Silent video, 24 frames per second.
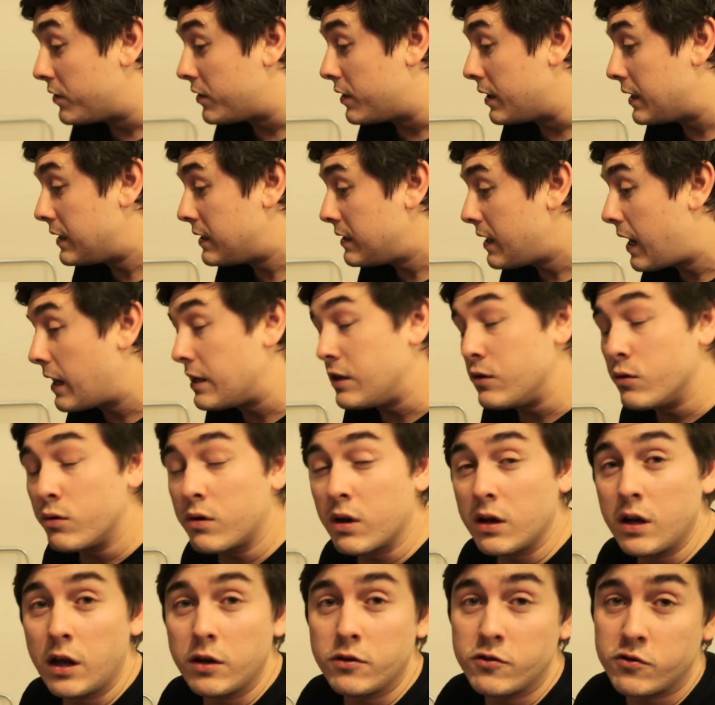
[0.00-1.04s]
with the annual
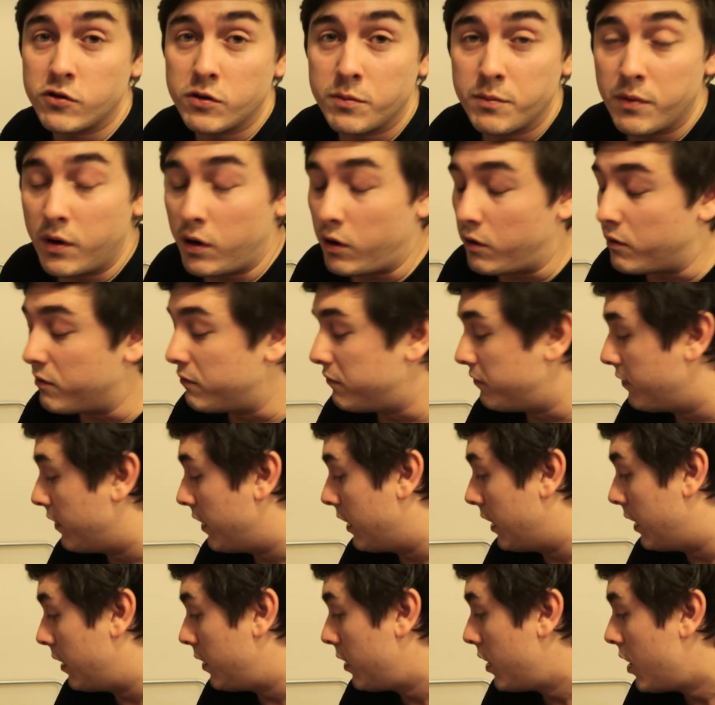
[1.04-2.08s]
conundrum of
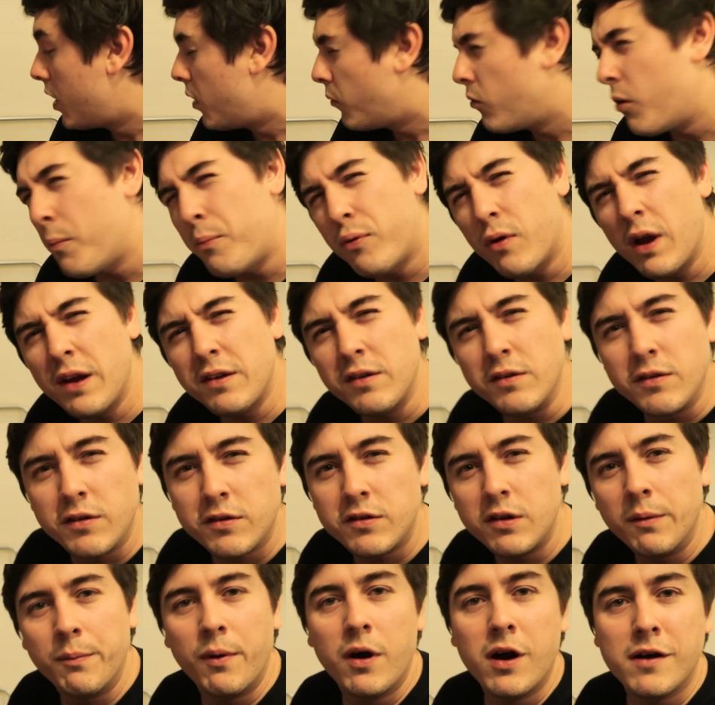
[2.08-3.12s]
what
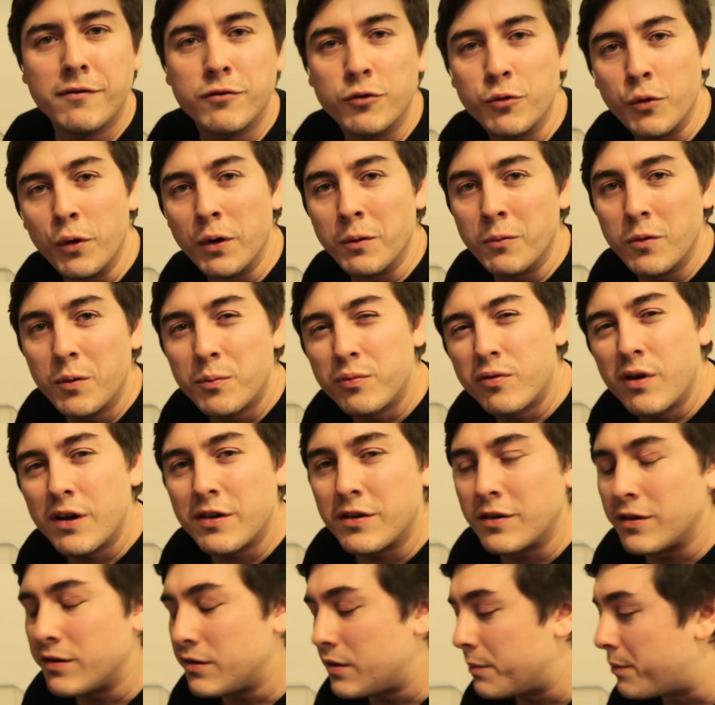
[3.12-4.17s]
presents to buy everyone, what
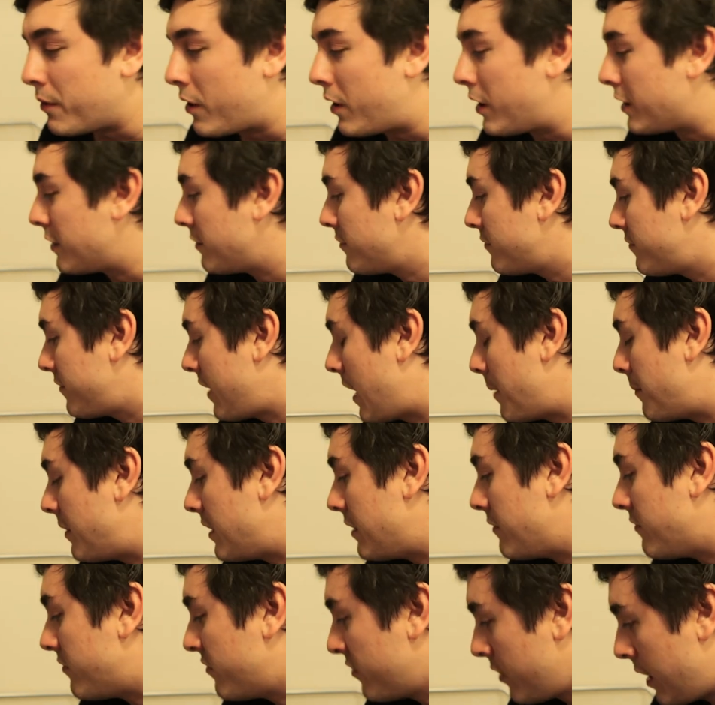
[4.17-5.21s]
presents to buy
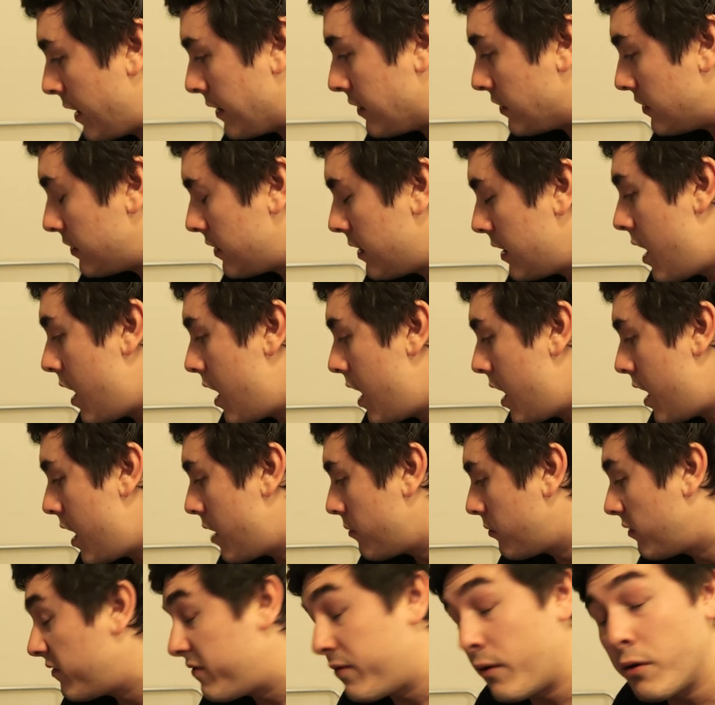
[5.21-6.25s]
family and friends.
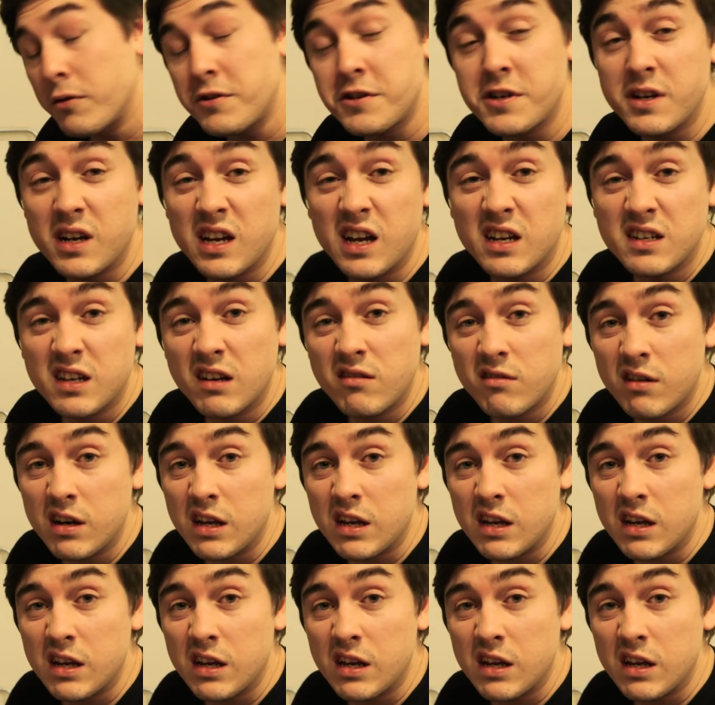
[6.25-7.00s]
Well, fortunately, I don't